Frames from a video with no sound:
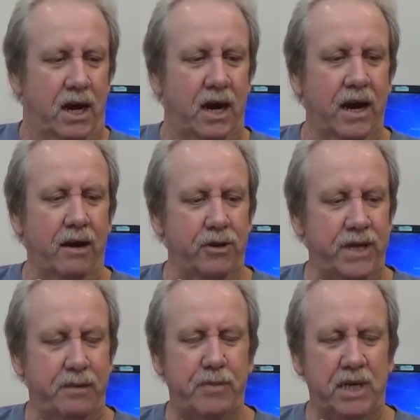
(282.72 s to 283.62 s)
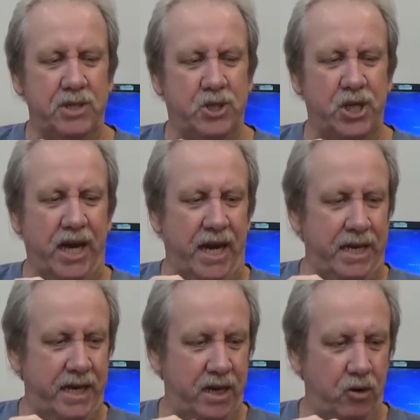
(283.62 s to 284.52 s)
All right, with that being
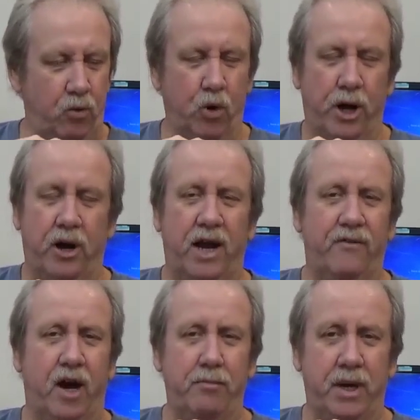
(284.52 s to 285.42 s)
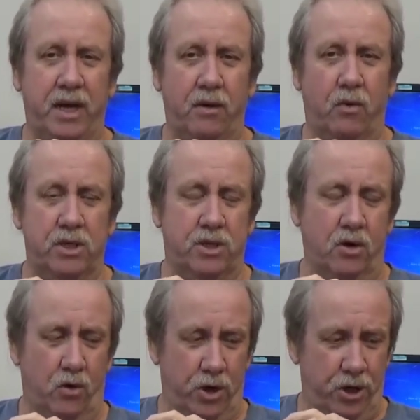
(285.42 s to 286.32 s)
said, where have I been and what's
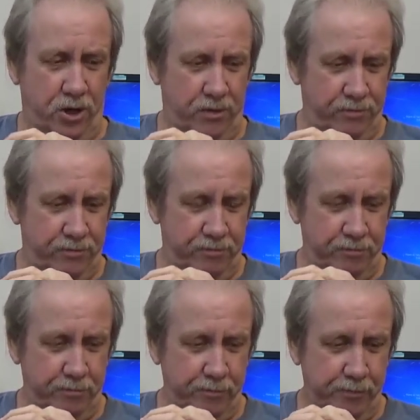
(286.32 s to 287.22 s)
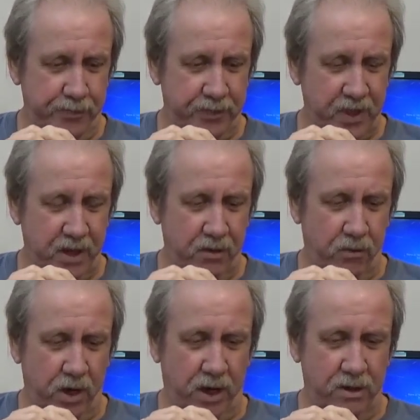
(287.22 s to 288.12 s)
going on?
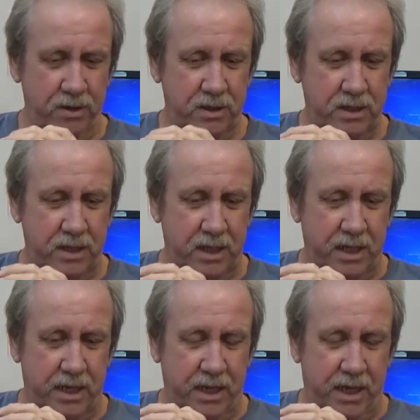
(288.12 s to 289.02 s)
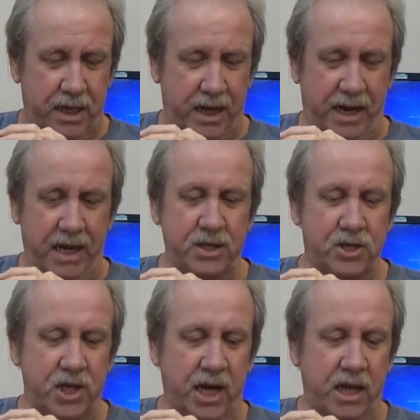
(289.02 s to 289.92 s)
Well, I got to
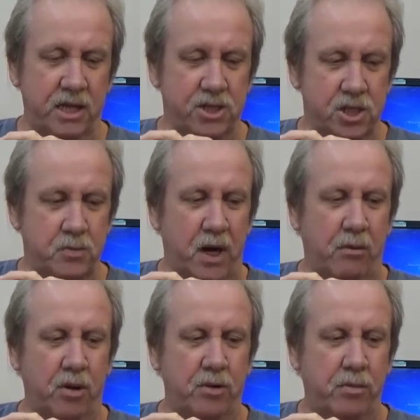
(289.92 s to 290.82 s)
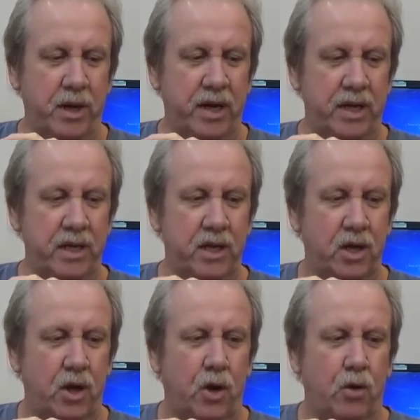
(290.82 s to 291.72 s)
say this has probably been
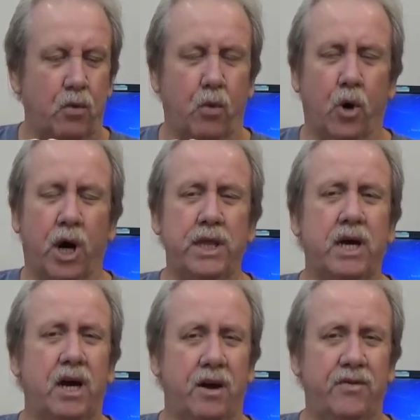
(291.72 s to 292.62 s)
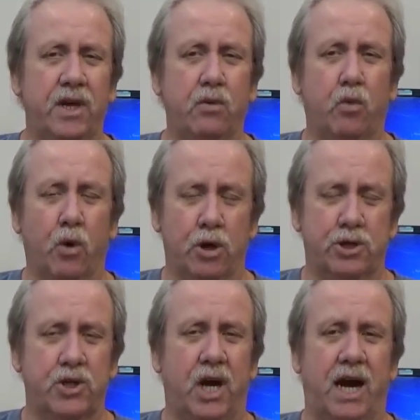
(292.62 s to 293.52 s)
one of the
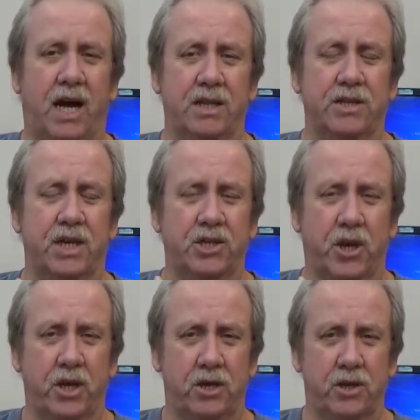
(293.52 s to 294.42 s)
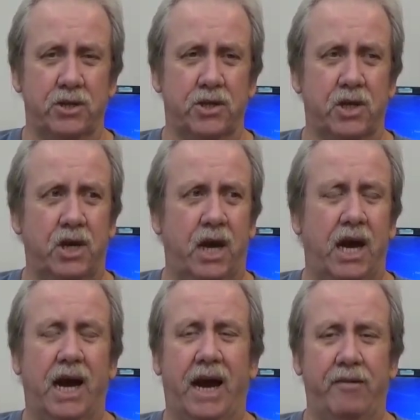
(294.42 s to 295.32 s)
worst holiday seasons
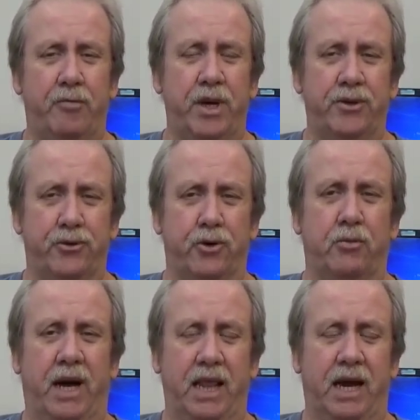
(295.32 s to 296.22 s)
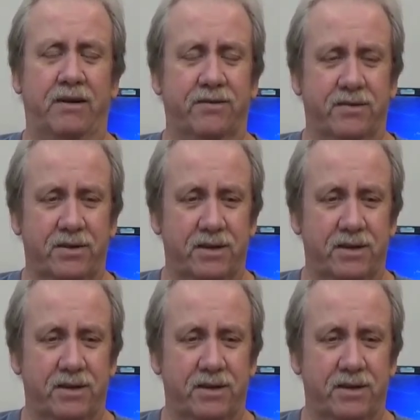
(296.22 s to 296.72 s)
I've been through in my life.